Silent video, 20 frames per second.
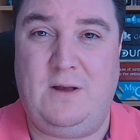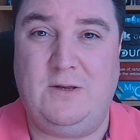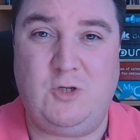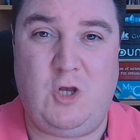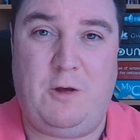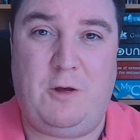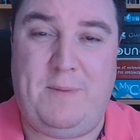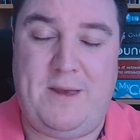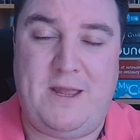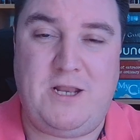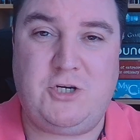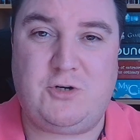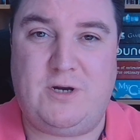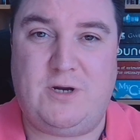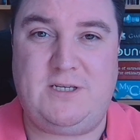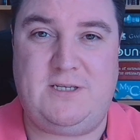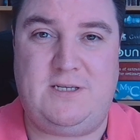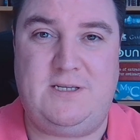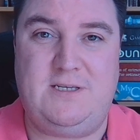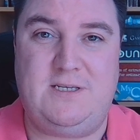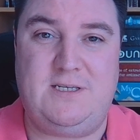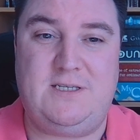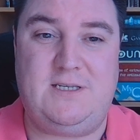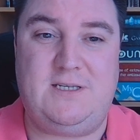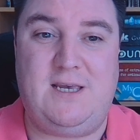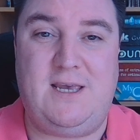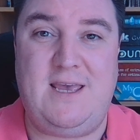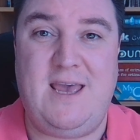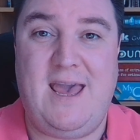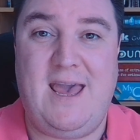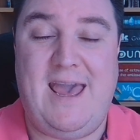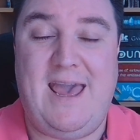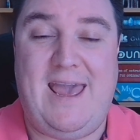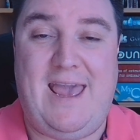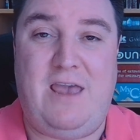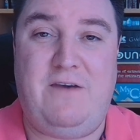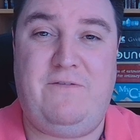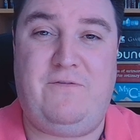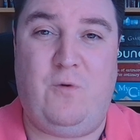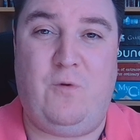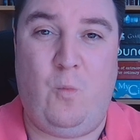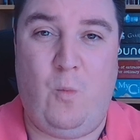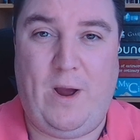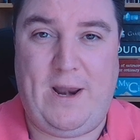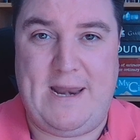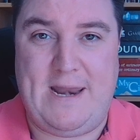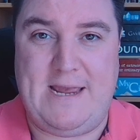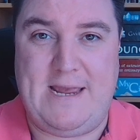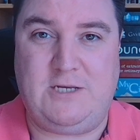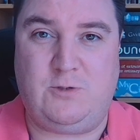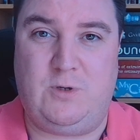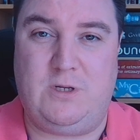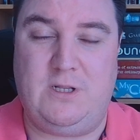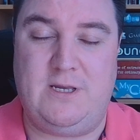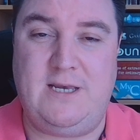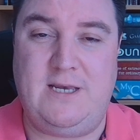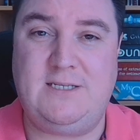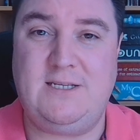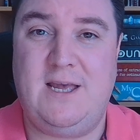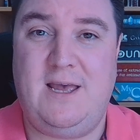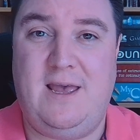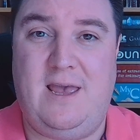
so it'll be interesting to see if and when he's released,